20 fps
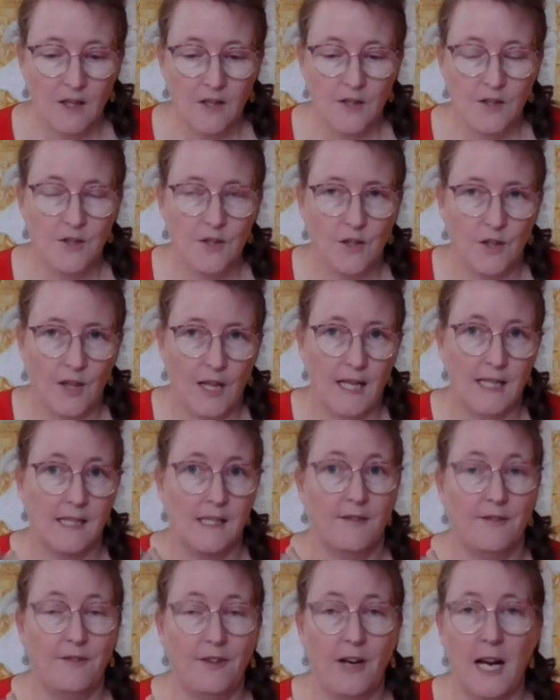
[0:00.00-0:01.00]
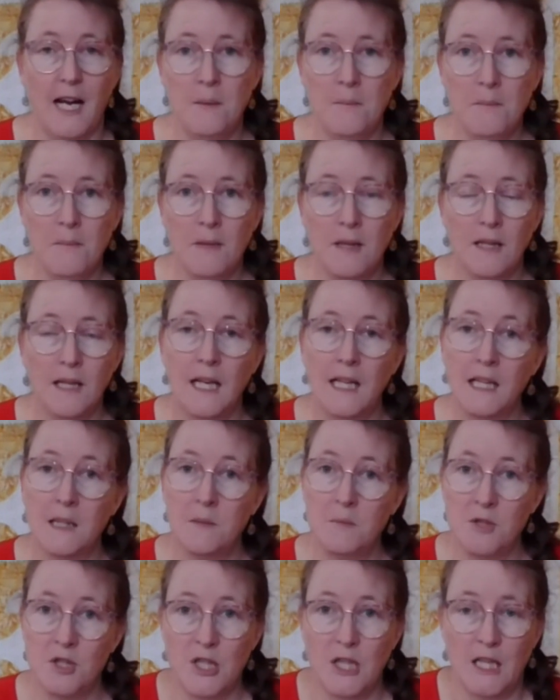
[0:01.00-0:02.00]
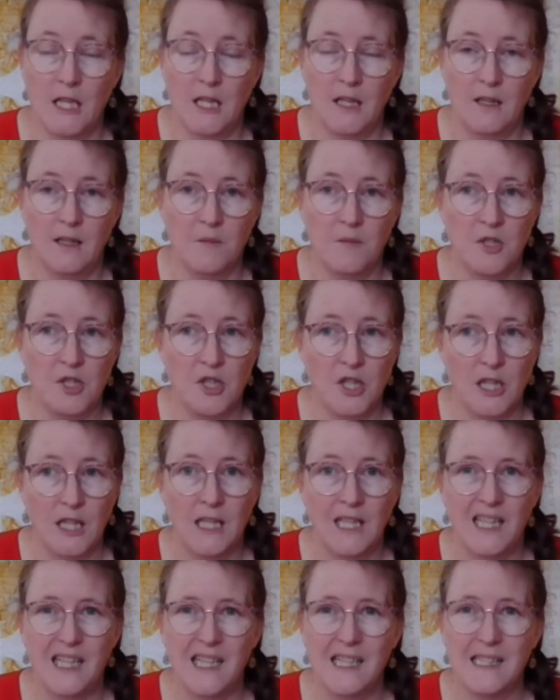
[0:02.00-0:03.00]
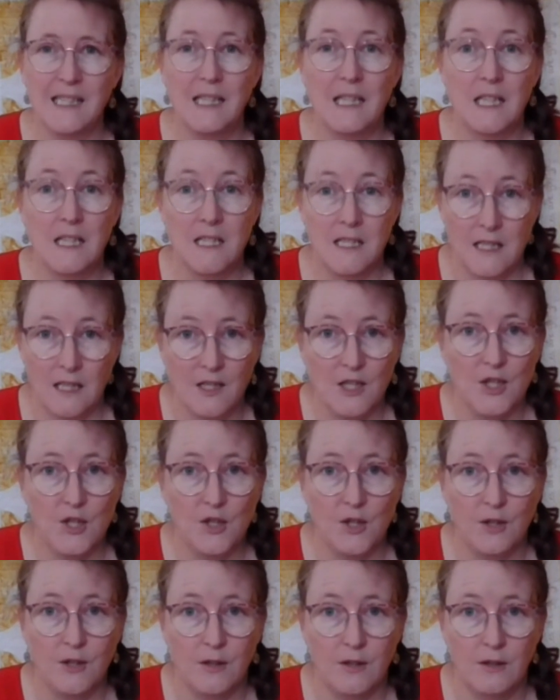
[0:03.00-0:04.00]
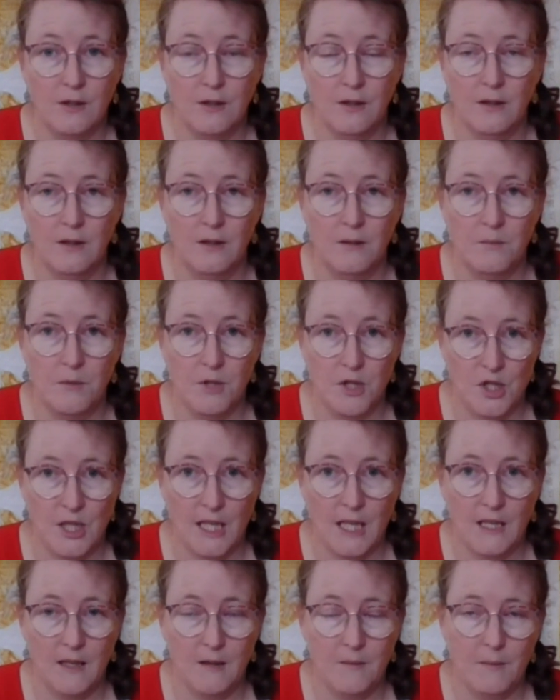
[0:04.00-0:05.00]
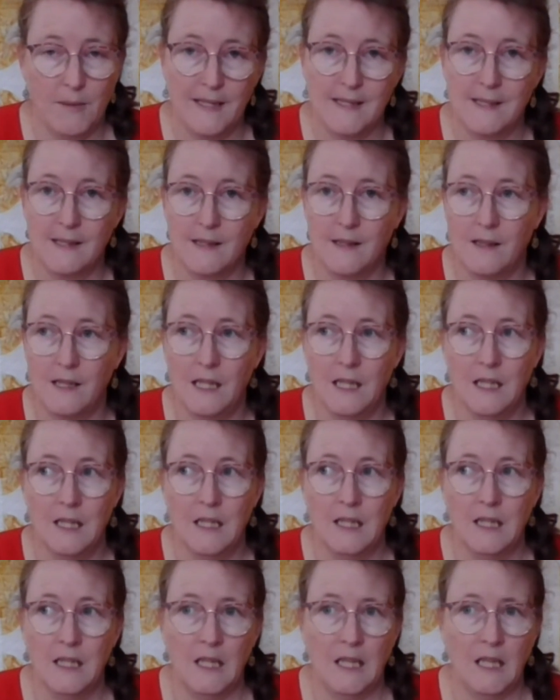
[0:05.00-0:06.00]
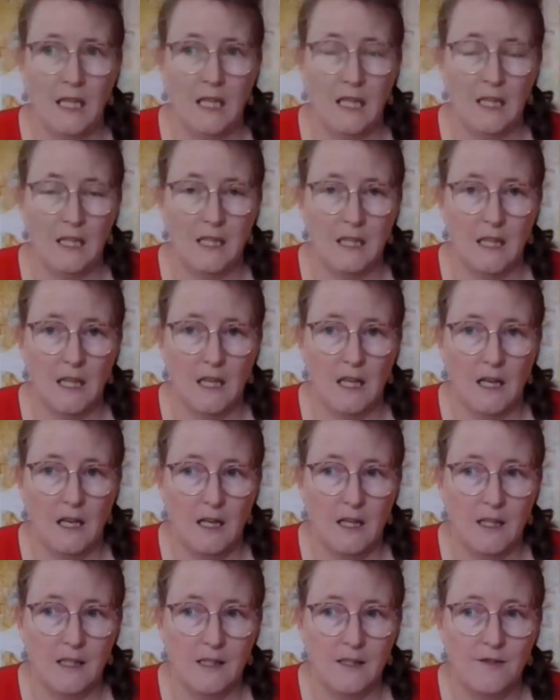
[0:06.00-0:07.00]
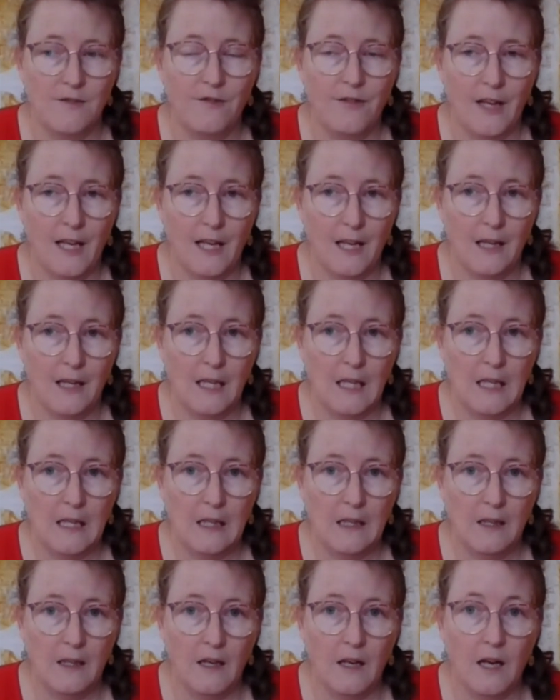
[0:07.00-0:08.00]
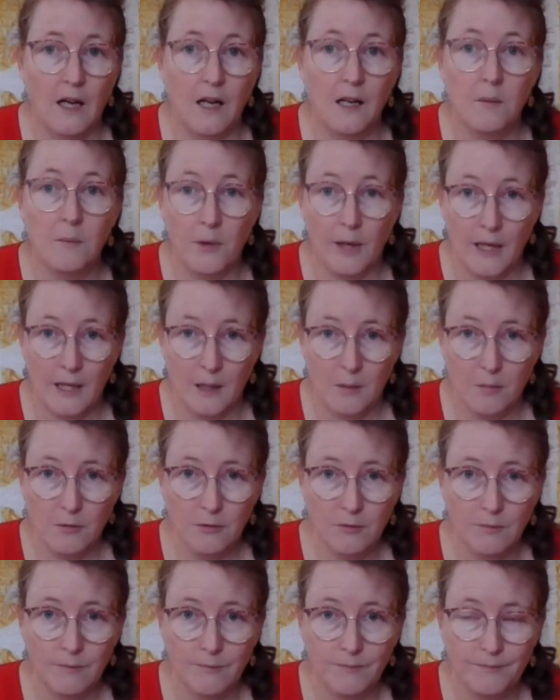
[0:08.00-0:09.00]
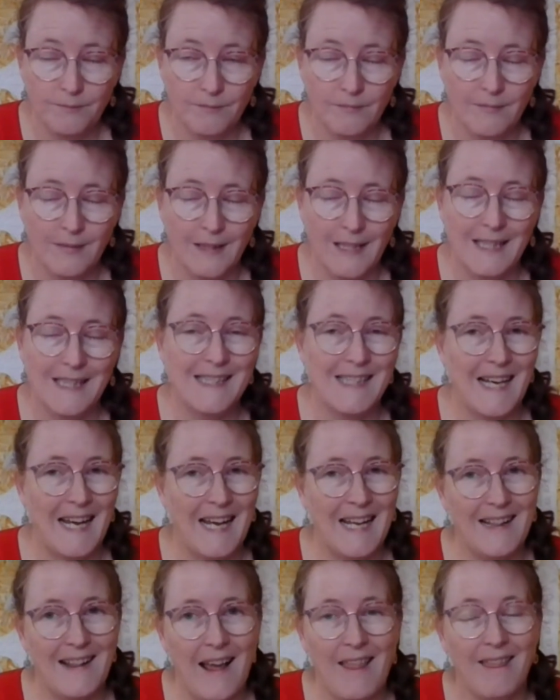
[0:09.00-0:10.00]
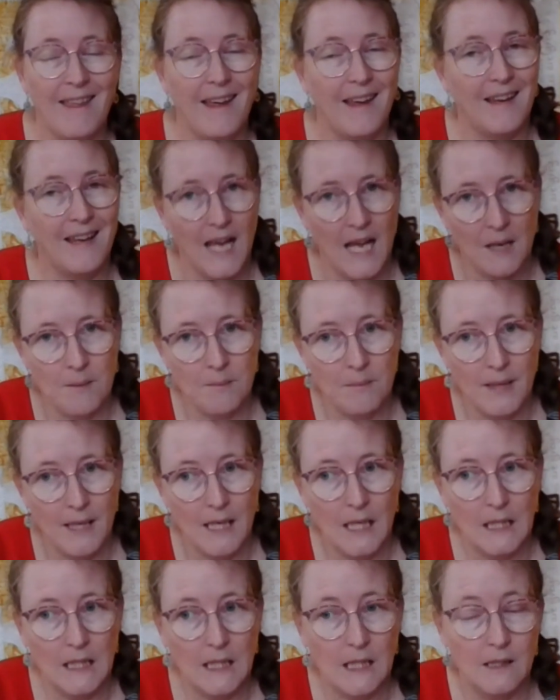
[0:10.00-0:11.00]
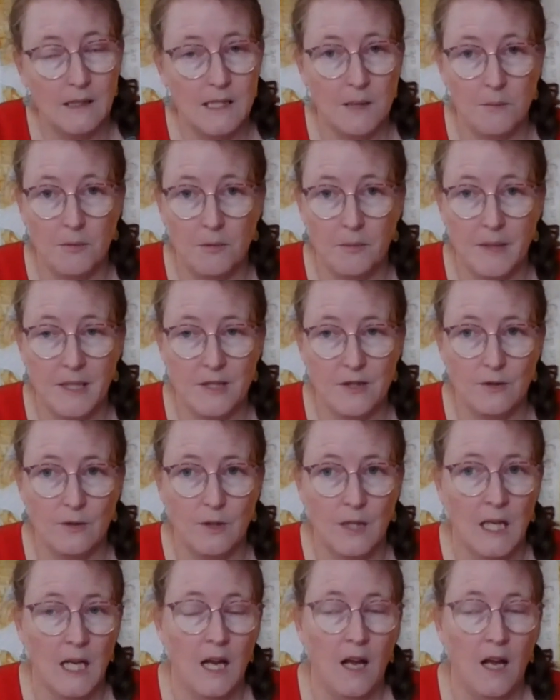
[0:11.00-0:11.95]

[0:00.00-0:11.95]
So that's the frame and the machine. The machine is an industrial machine, basically. It is fairly unbreakable, in saying that they can be a little temperamental.